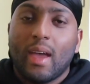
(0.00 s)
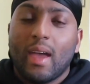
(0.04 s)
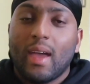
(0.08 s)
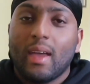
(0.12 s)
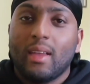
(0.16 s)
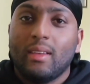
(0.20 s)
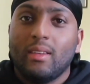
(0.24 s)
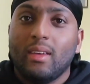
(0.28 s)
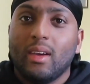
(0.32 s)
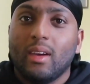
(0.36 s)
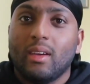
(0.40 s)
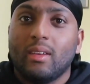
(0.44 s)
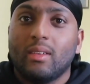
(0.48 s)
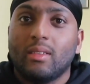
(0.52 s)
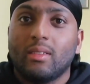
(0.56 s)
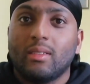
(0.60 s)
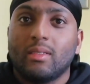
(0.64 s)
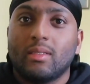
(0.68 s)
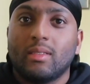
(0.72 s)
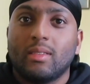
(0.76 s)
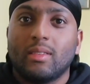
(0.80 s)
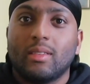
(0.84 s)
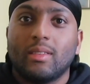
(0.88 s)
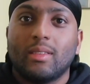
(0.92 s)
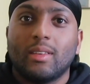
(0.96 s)
And yeah,
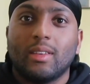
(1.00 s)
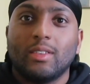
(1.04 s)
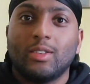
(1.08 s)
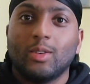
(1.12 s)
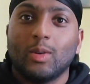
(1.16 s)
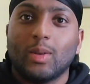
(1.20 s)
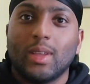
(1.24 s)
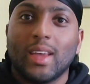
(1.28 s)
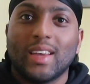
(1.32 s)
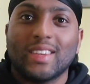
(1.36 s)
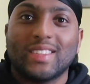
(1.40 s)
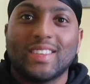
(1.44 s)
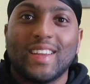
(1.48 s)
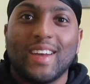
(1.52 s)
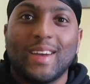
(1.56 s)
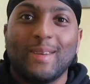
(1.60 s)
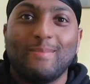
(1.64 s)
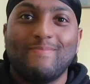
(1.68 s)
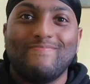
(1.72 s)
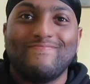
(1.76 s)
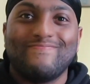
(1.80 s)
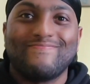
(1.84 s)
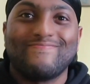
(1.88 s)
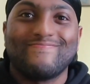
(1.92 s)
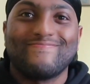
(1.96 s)
until next time,
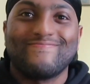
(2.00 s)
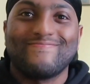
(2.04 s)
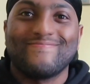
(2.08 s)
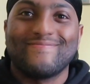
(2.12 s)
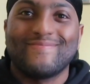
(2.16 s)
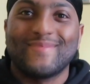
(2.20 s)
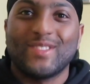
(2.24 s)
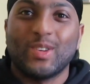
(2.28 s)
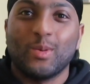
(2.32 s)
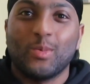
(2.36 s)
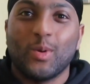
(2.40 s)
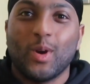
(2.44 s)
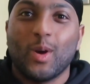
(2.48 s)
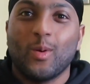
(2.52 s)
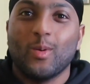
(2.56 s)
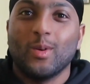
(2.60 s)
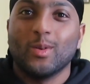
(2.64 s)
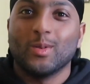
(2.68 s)
it's your boy